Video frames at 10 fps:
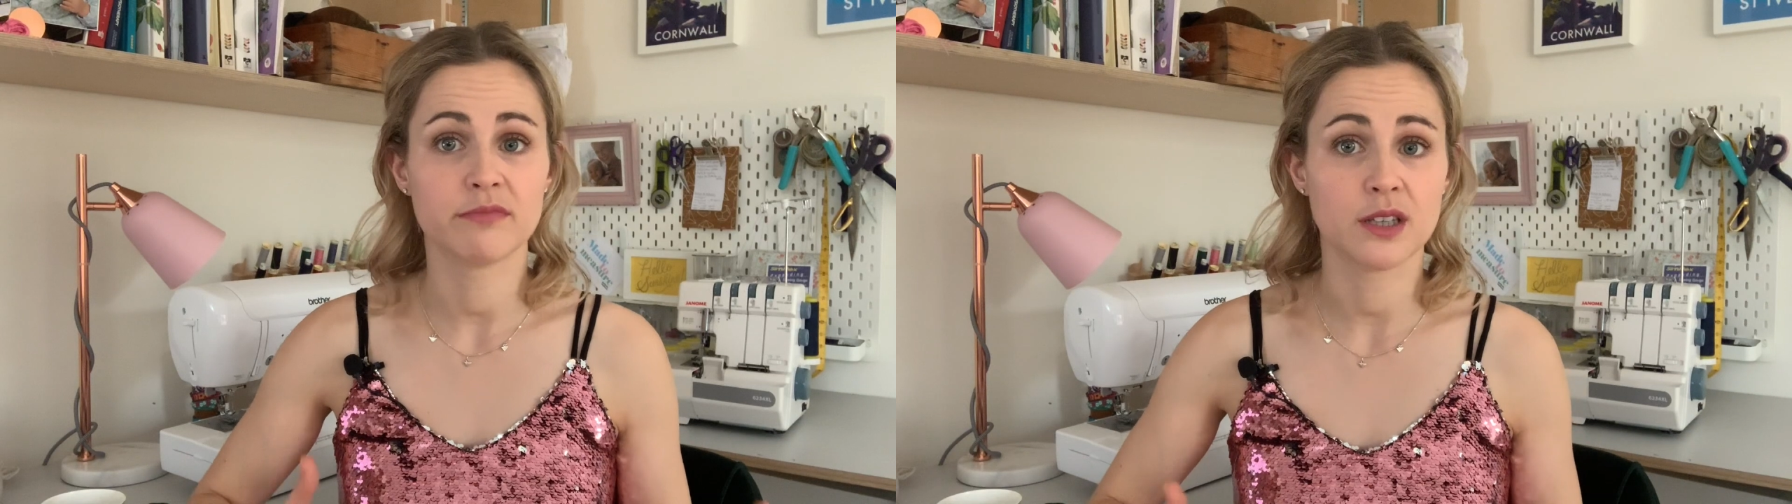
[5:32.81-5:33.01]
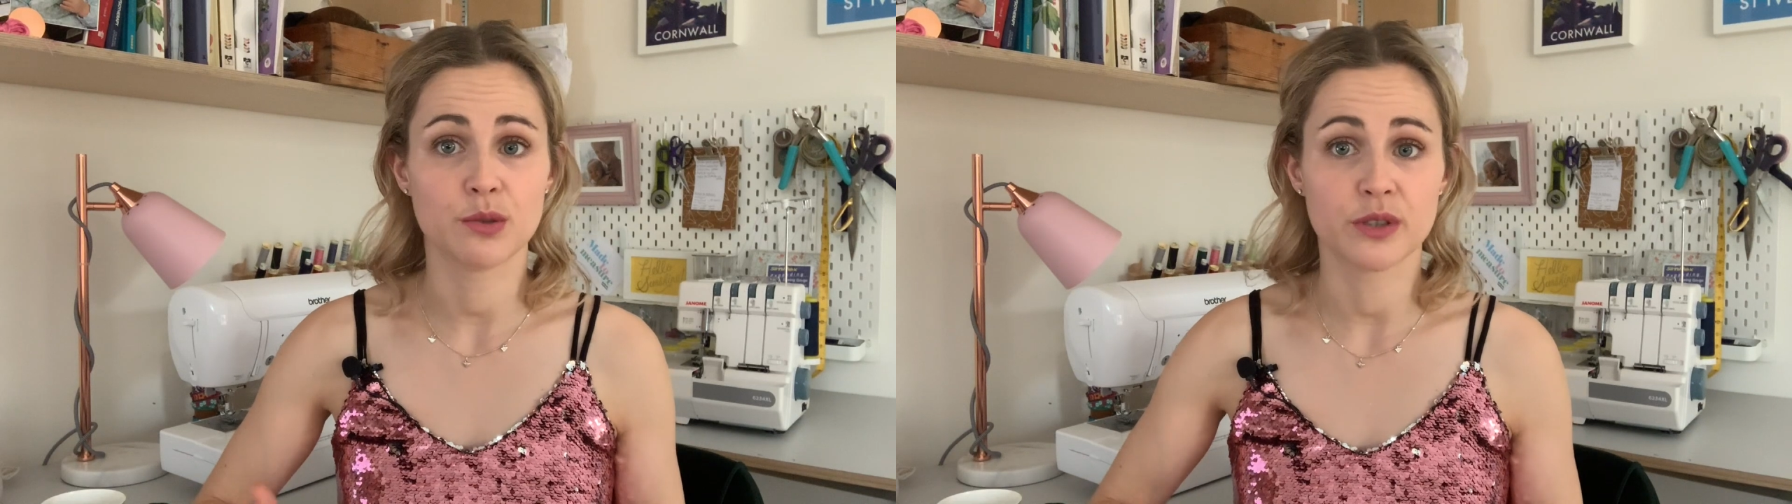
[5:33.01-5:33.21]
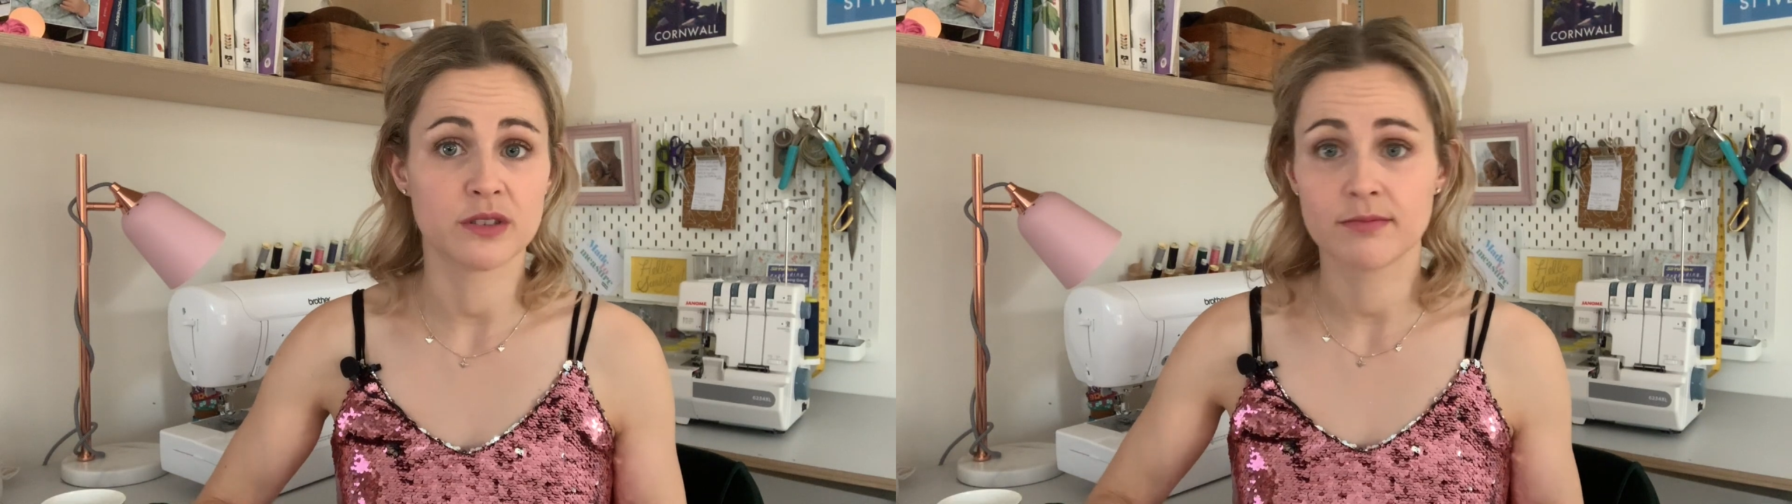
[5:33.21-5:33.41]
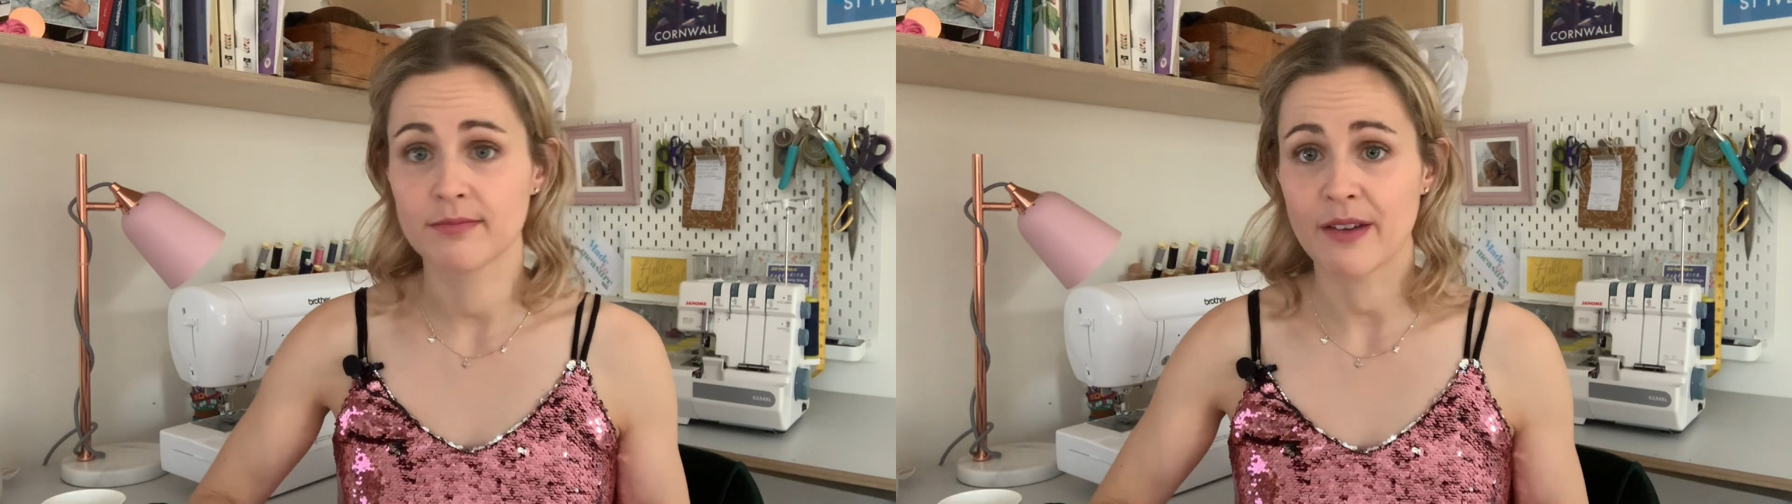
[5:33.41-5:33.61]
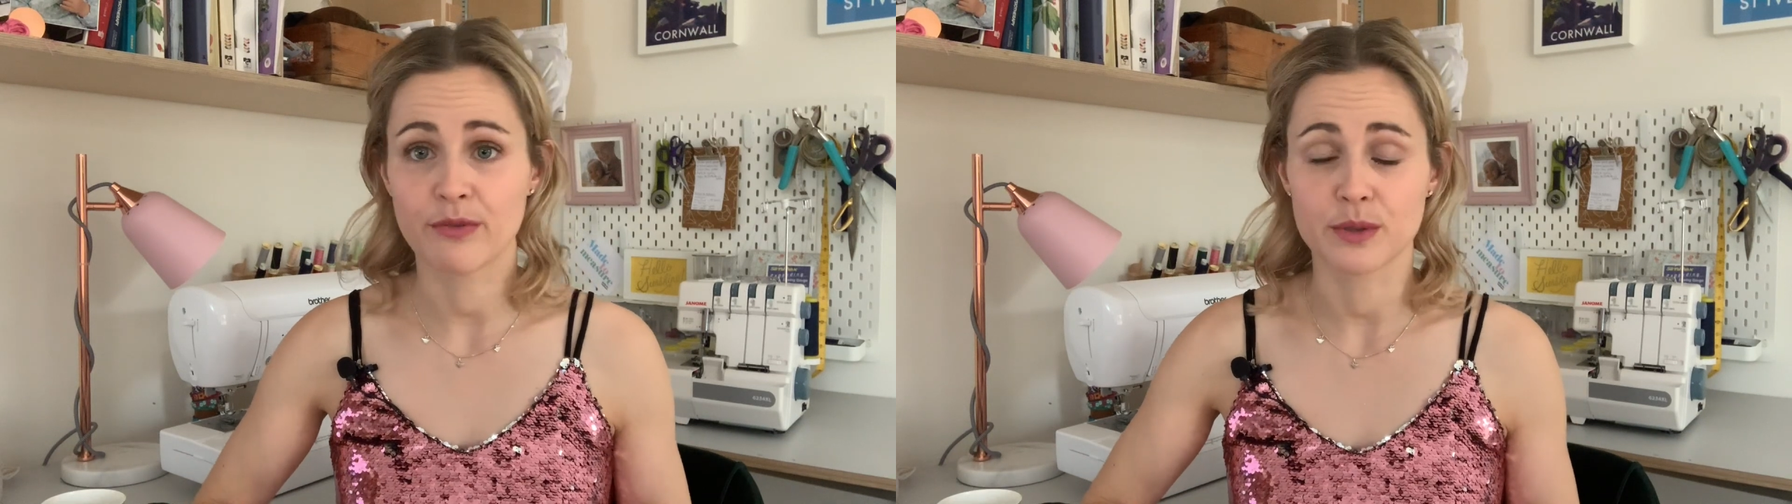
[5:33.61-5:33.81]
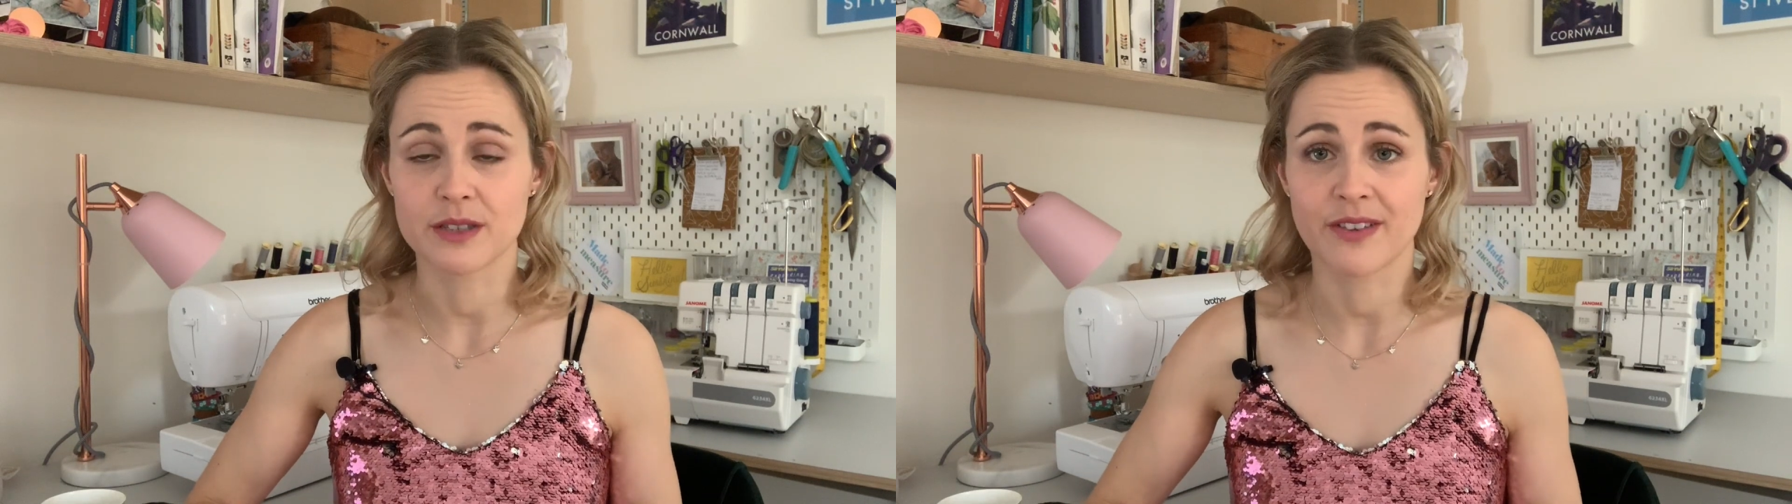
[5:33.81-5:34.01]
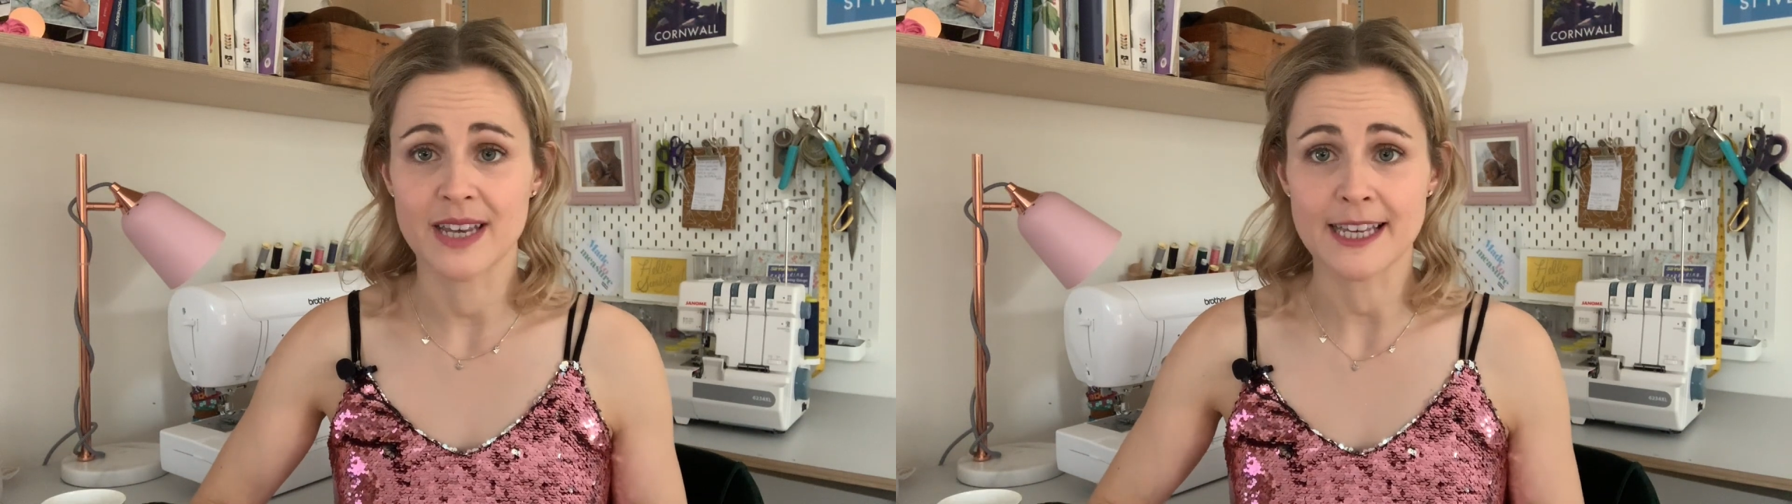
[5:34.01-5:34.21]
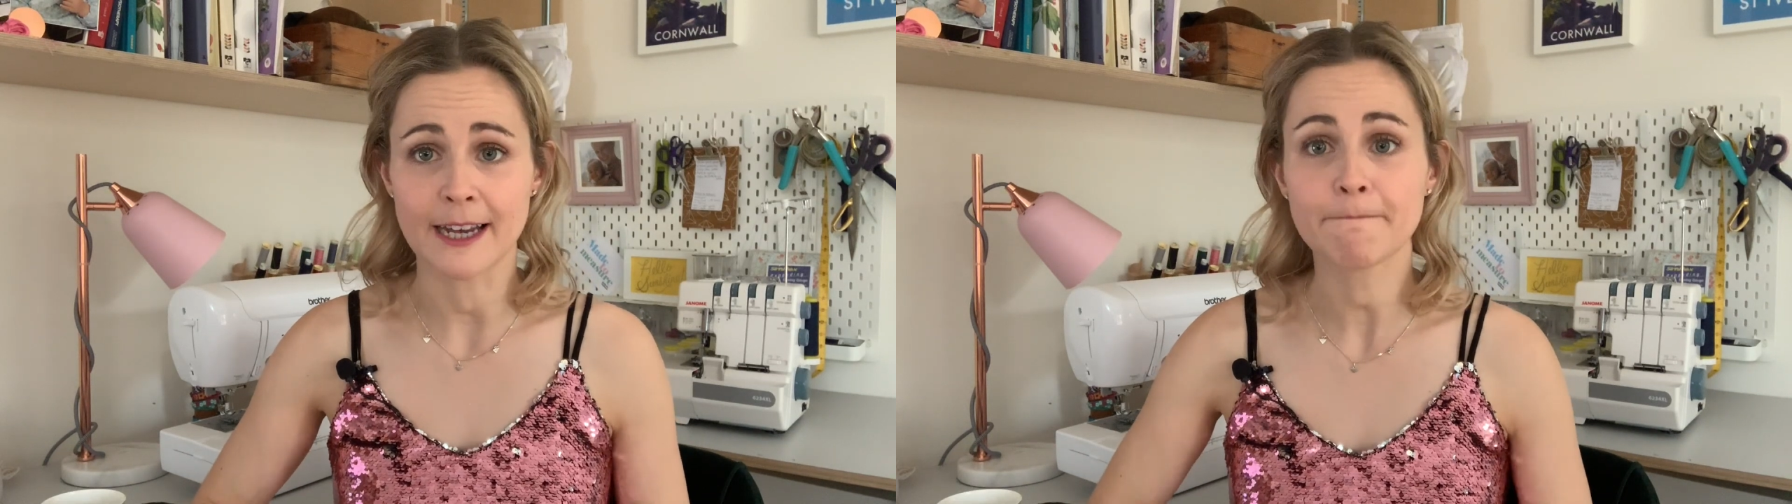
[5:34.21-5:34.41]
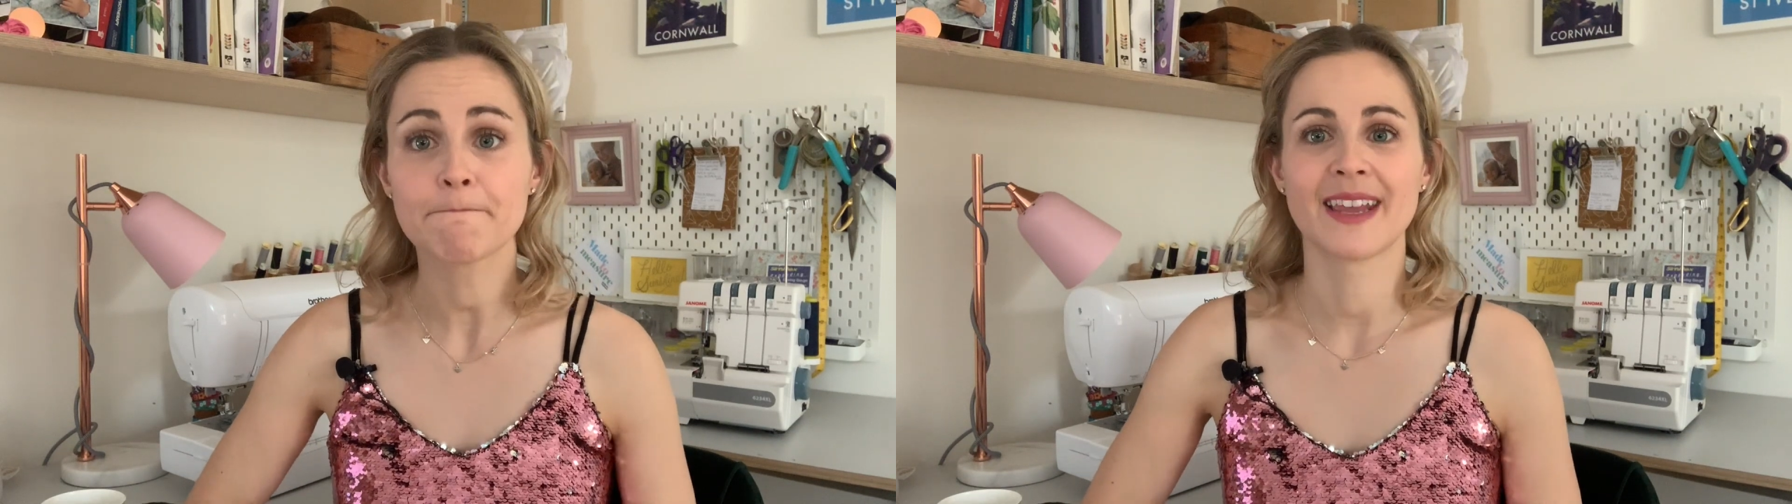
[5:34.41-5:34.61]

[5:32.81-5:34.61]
that you would if it was a facing